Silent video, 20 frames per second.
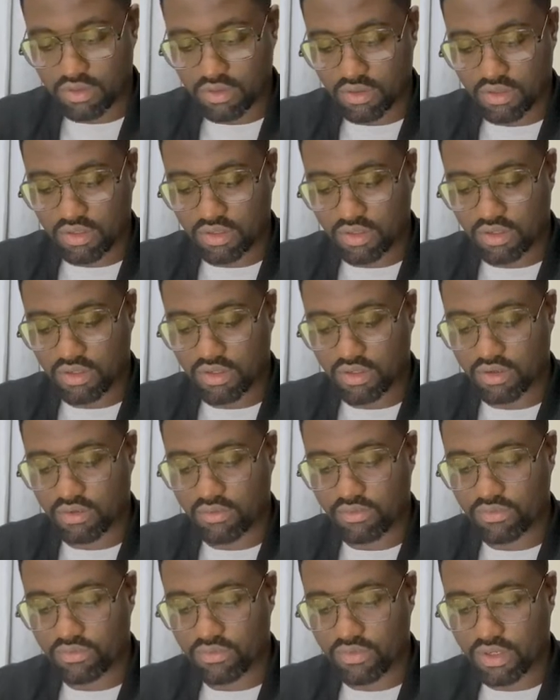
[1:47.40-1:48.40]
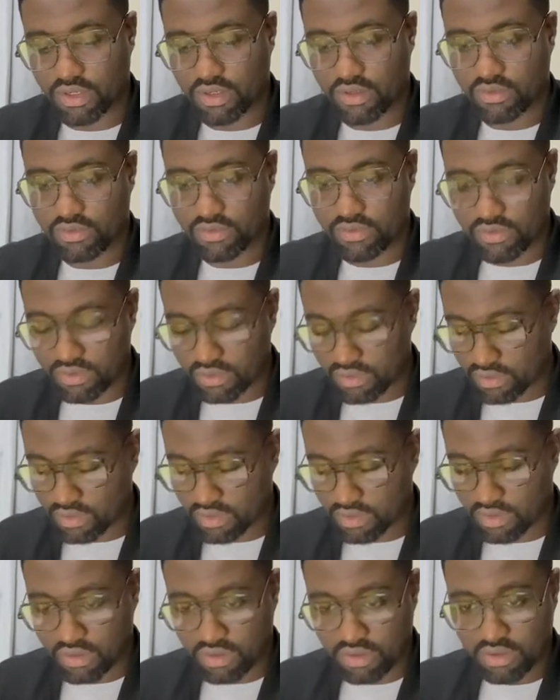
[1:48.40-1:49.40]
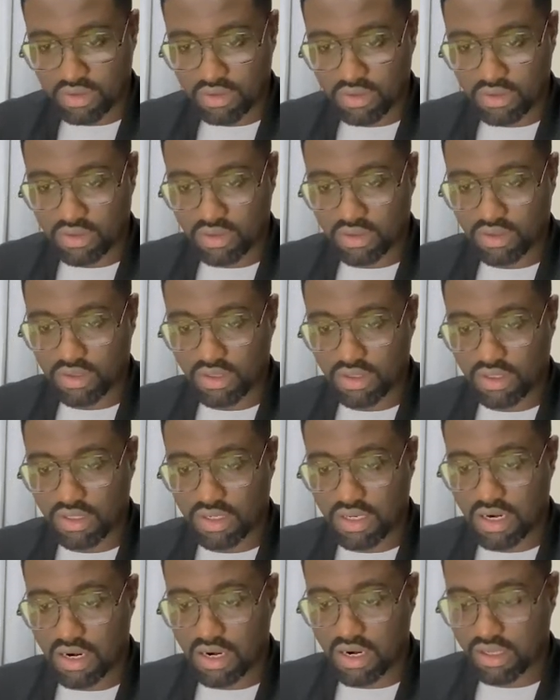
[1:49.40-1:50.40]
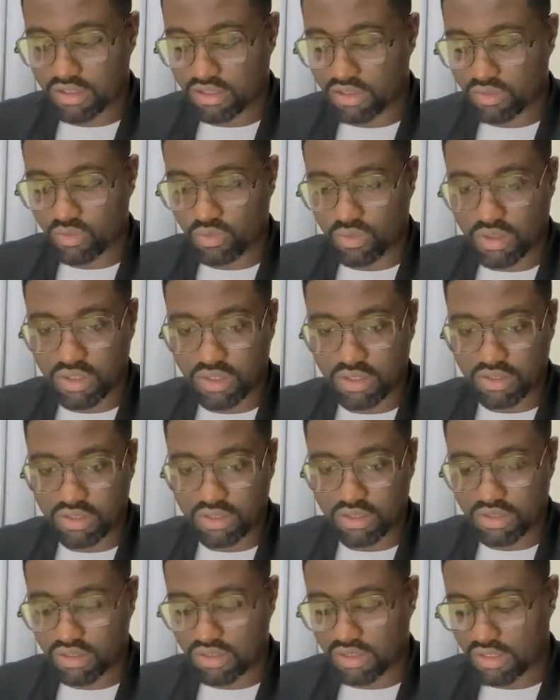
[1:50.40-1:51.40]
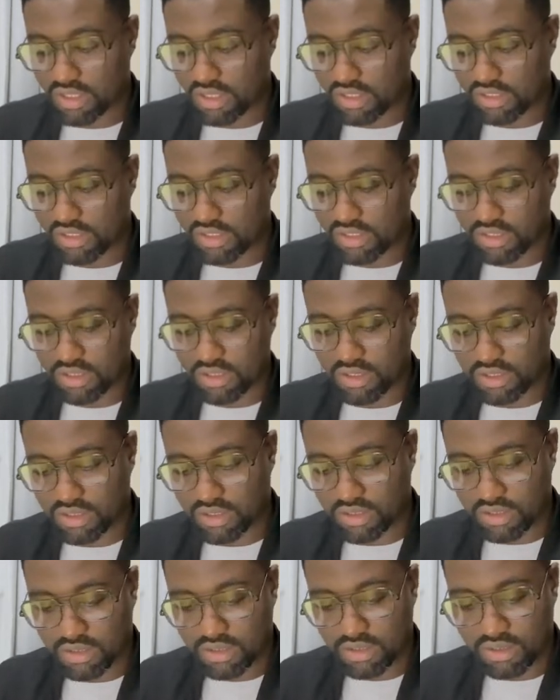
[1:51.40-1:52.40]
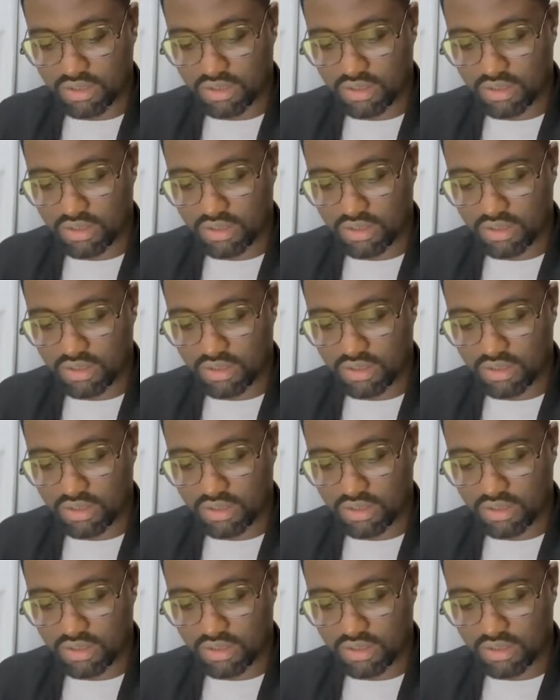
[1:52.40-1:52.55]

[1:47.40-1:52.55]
heading 5, and the last one is H6.